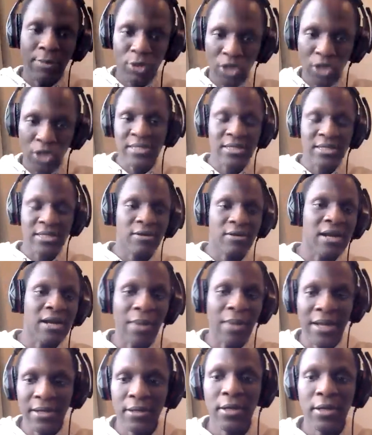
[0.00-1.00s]
join our Telegram
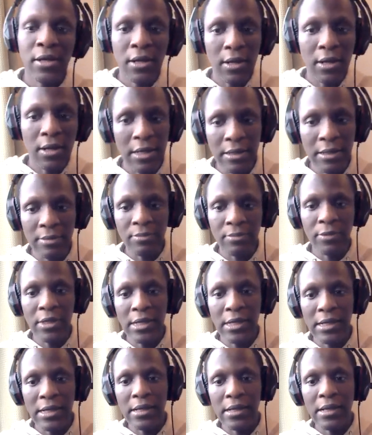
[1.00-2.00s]
and
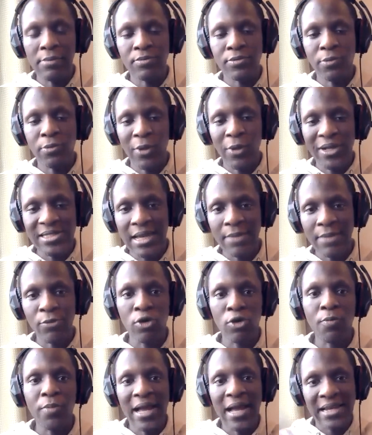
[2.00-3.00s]
WhatsApp
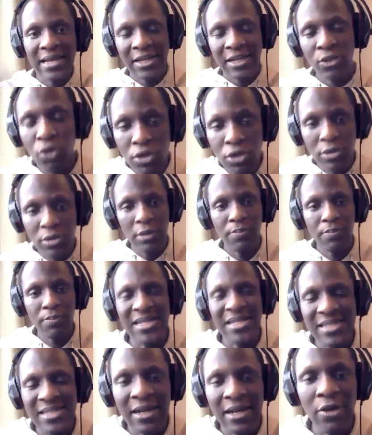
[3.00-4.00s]
group. And in those
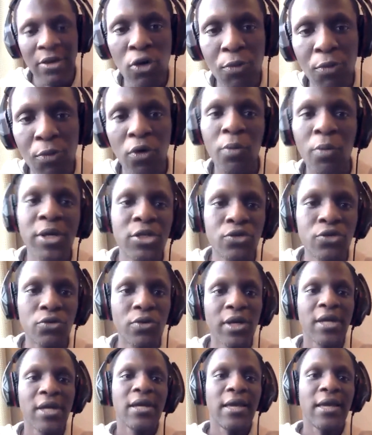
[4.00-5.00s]
particular groups, what we do
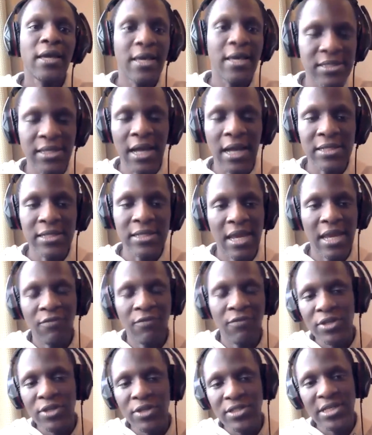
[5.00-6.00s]
is that every
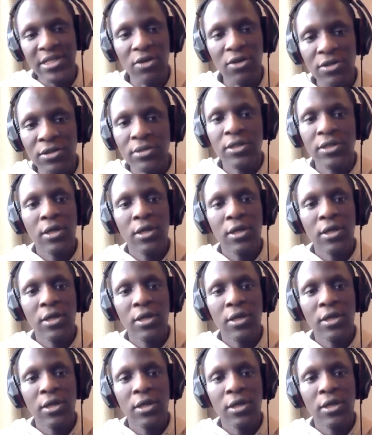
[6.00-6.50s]
second